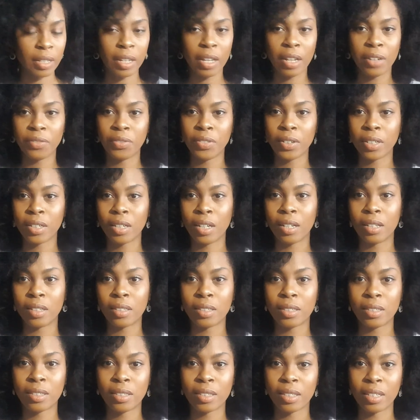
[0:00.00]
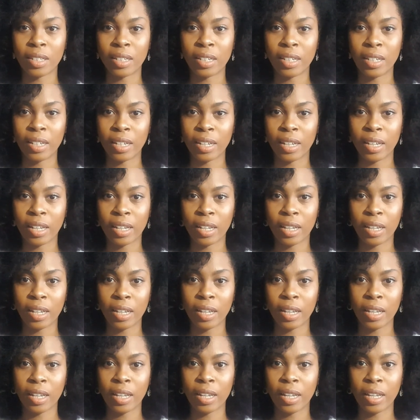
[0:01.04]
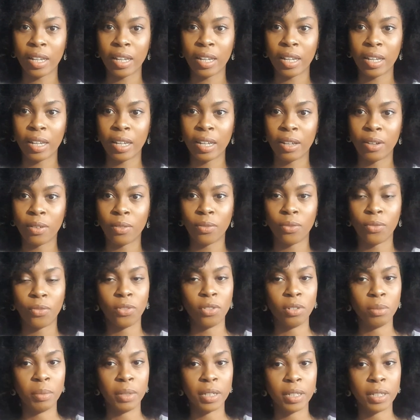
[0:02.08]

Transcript: yeah I think that's it for